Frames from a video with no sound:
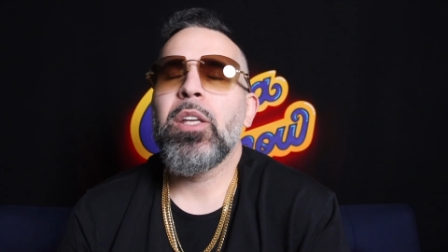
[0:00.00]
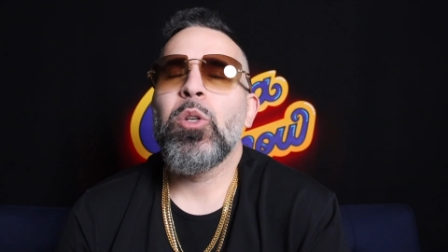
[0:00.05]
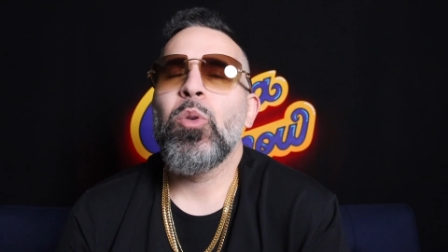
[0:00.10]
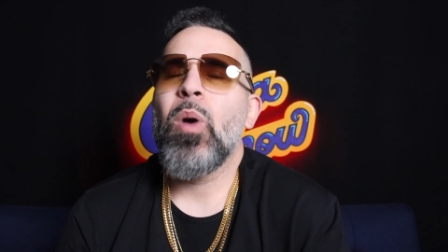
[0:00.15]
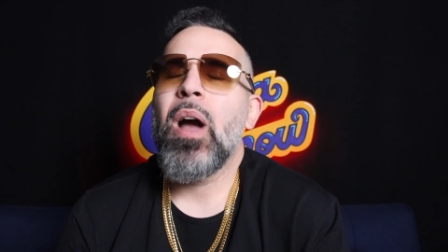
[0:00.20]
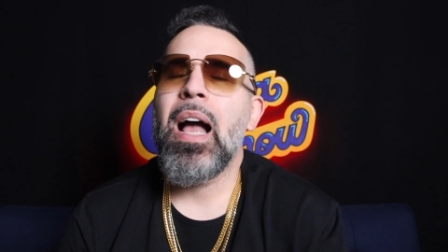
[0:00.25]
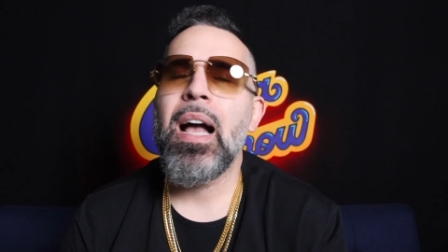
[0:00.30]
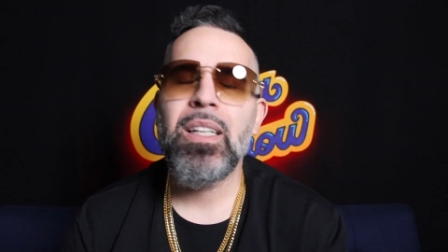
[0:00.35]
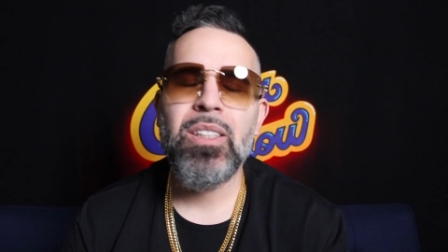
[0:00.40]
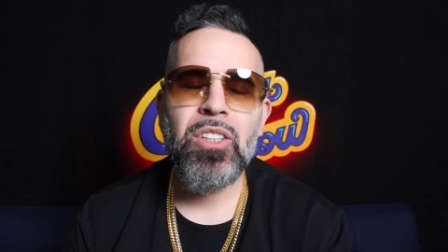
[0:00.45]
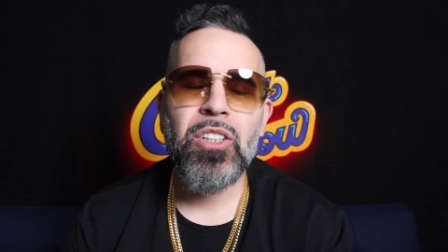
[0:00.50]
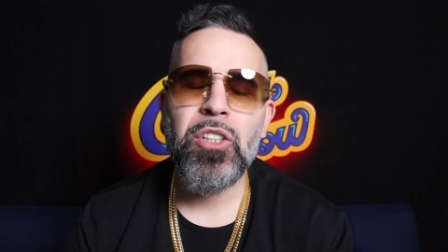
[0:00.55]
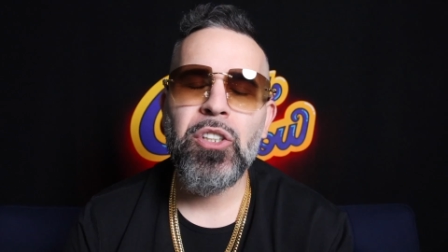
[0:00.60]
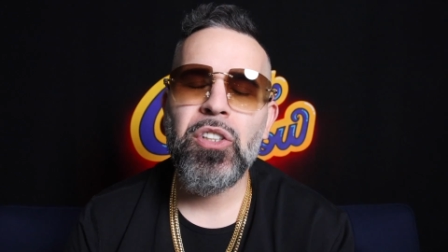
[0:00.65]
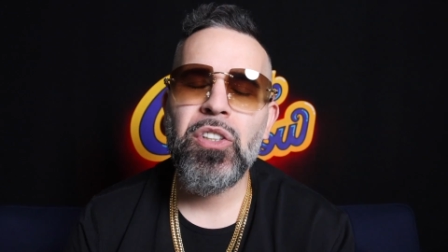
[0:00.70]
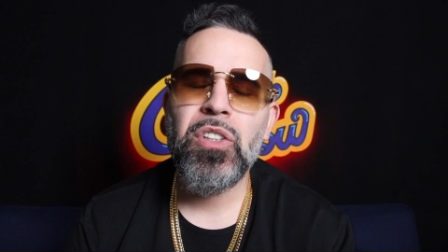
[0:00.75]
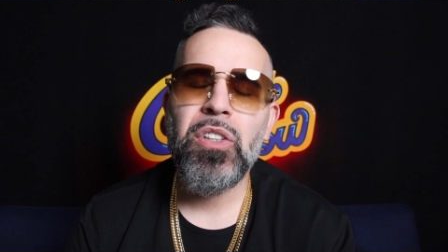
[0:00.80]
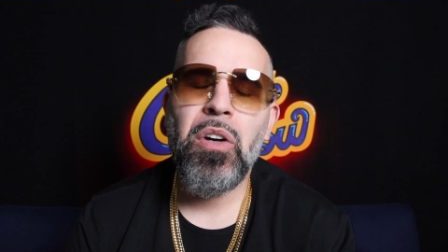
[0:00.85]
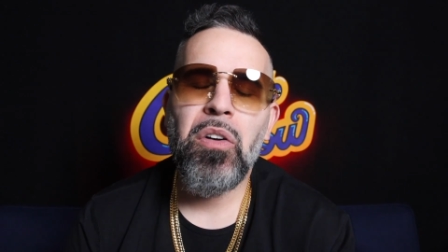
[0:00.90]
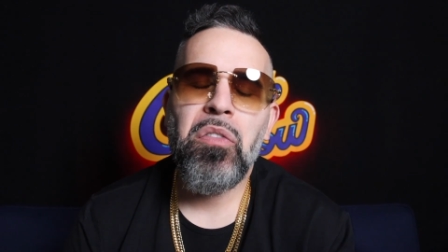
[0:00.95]
you ask
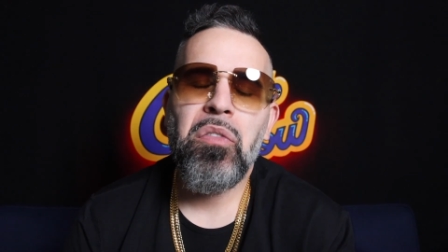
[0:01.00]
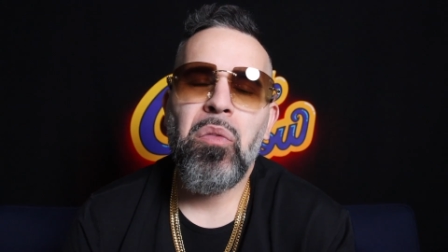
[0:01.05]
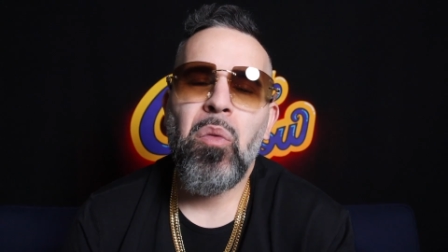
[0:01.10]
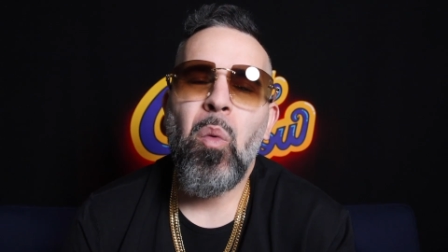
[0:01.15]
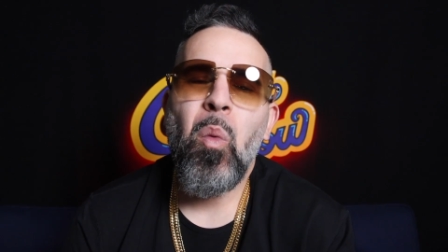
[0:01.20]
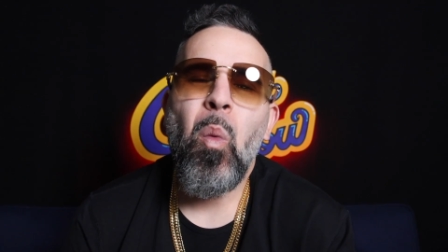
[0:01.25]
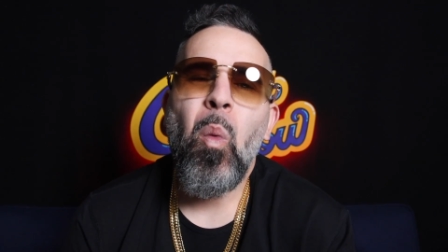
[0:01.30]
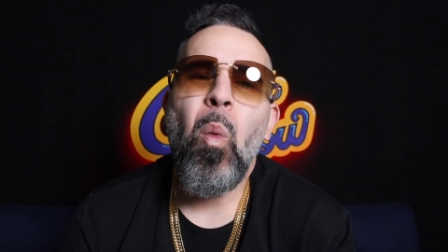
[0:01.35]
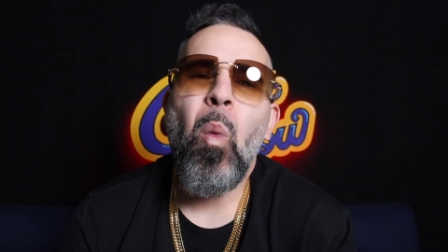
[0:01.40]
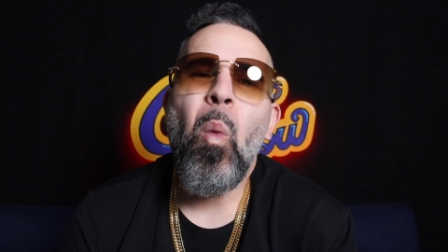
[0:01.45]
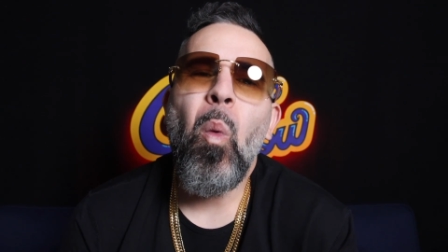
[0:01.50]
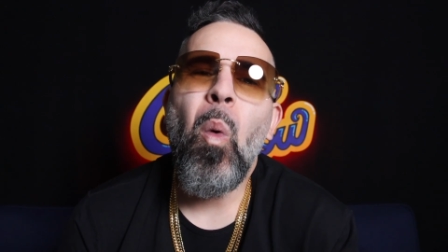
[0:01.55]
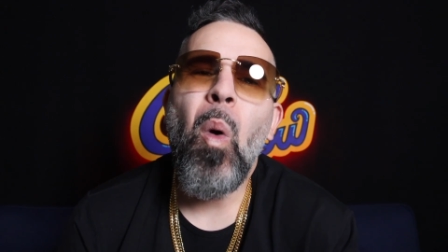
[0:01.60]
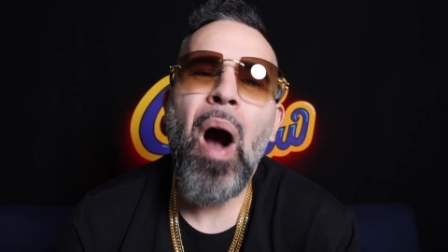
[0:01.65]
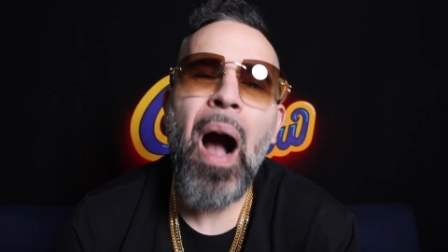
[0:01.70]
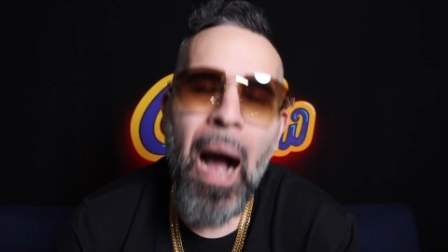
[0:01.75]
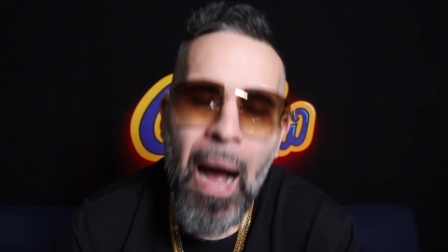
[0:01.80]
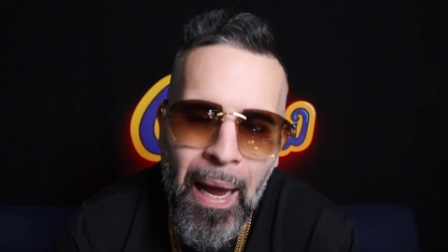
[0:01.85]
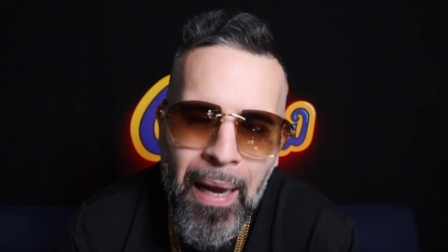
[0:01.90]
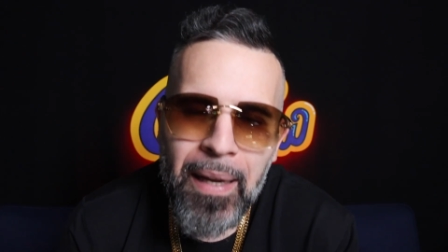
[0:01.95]
yourself,
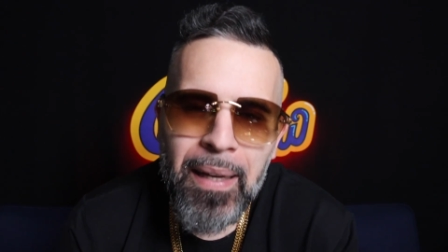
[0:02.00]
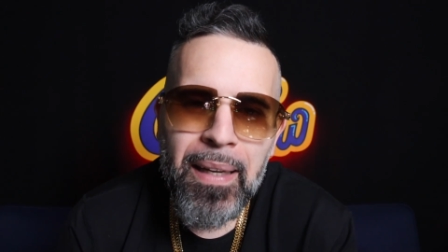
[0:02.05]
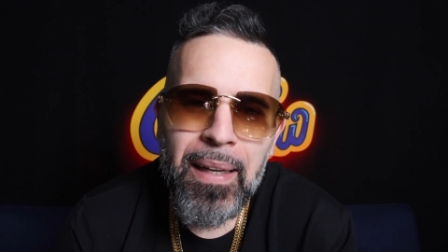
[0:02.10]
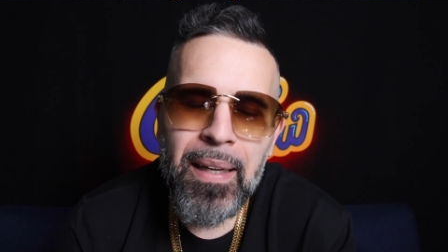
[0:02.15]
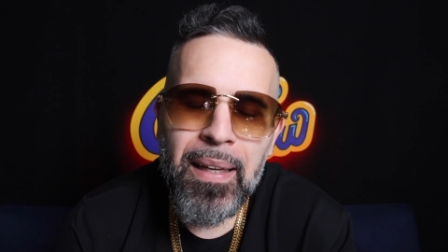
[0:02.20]
why?